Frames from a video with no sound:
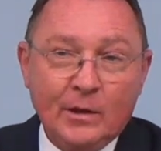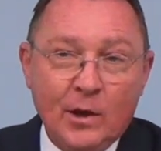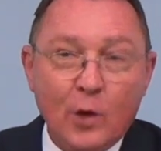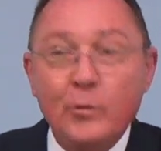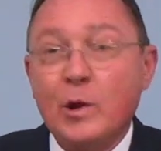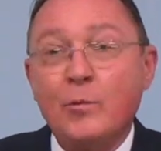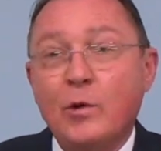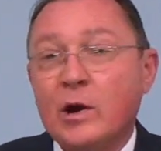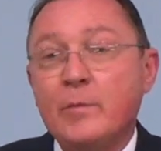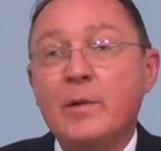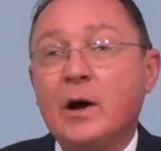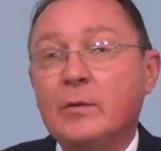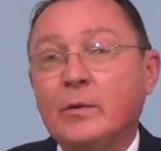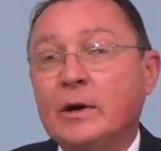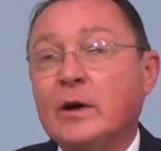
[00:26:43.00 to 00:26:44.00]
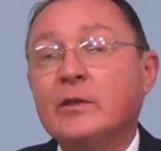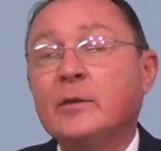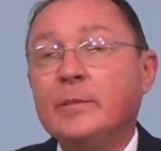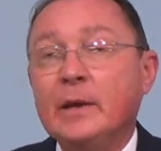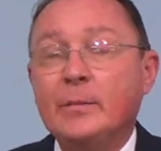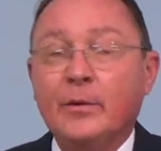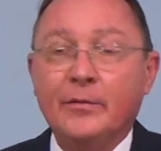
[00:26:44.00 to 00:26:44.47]
Are we worried about what
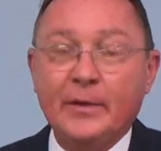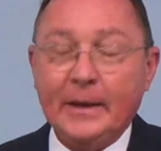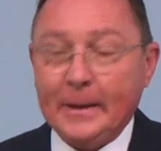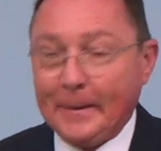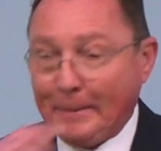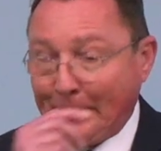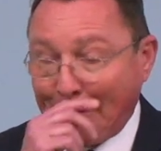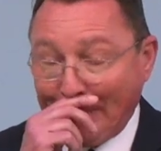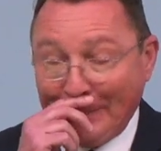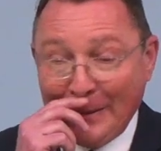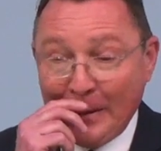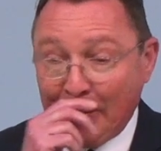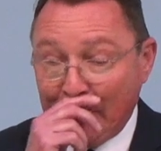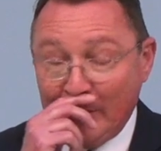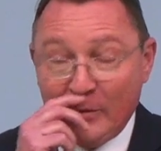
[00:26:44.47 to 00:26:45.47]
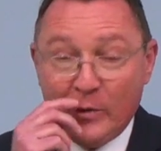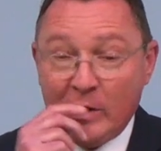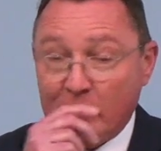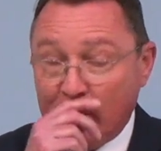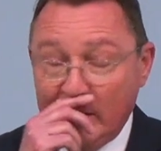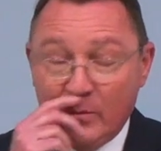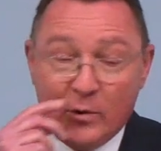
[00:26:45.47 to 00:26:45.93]
other people think. We
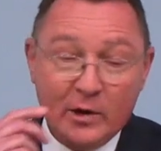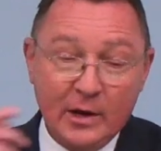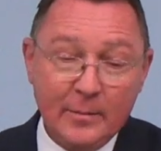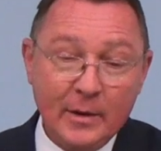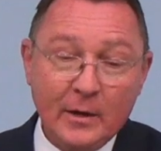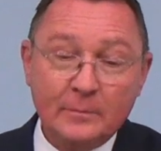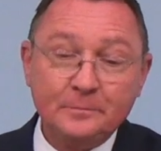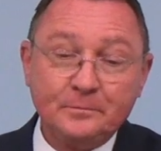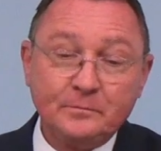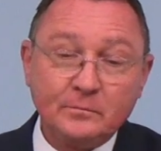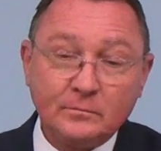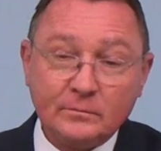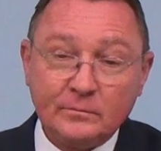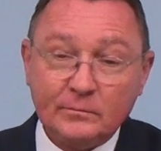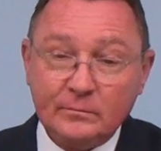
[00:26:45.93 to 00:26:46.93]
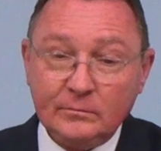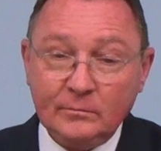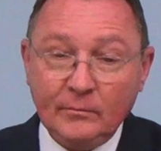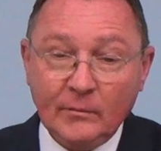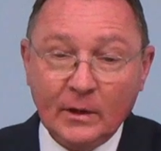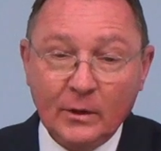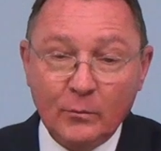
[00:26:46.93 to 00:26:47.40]
worry about
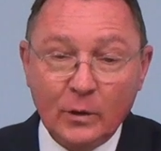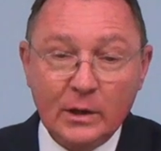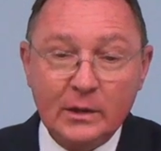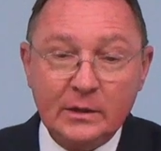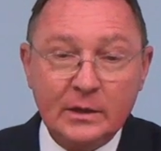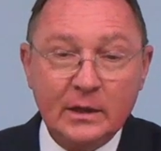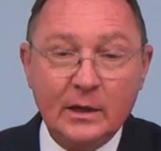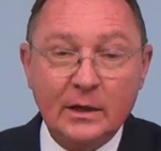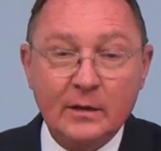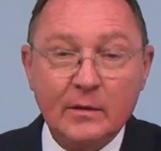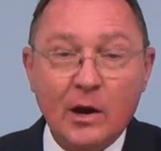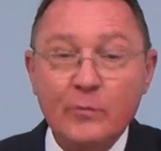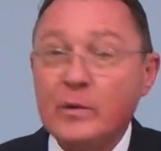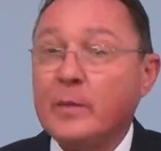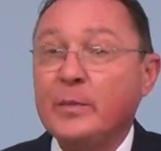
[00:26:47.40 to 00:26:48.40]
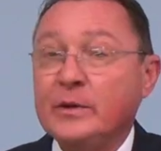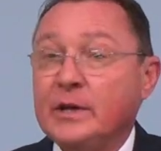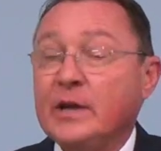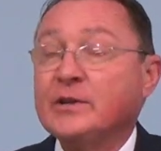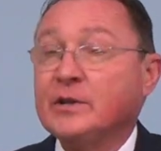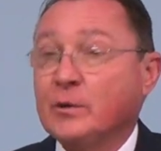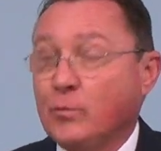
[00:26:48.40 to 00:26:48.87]
what uh, our
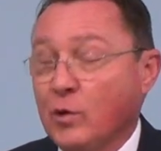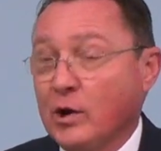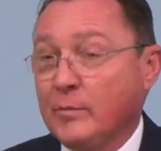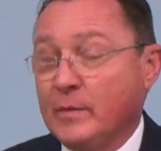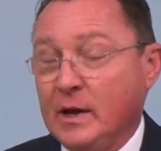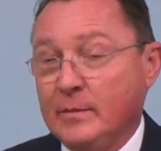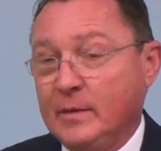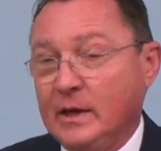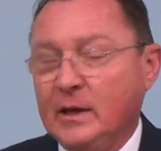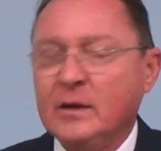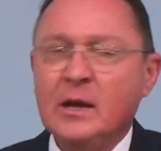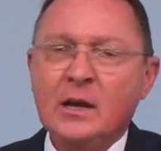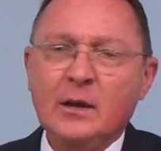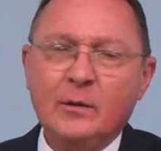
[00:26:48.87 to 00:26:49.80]
reputation at work might be.